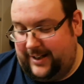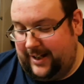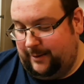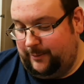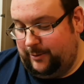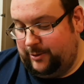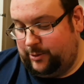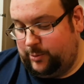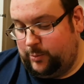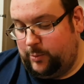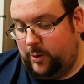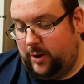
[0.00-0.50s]
There
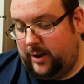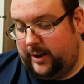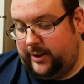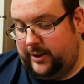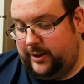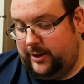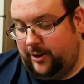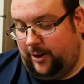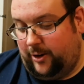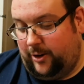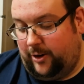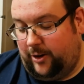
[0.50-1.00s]
was
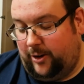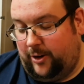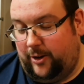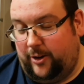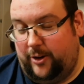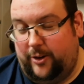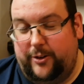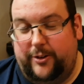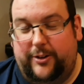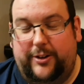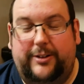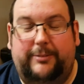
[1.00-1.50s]
one
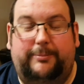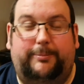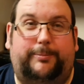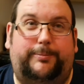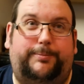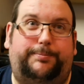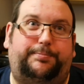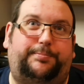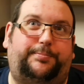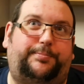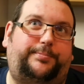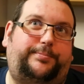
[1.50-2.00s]
on
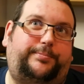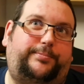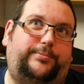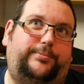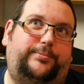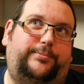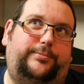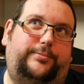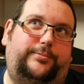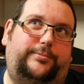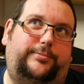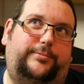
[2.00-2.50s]

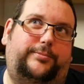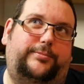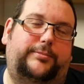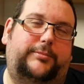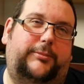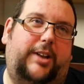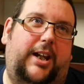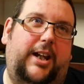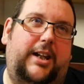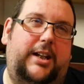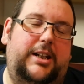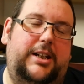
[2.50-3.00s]

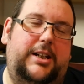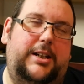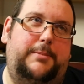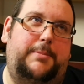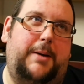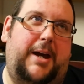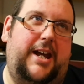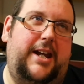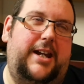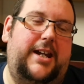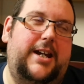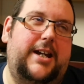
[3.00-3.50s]

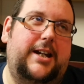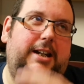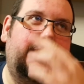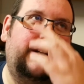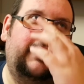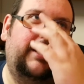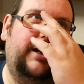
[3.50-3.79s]
eBay.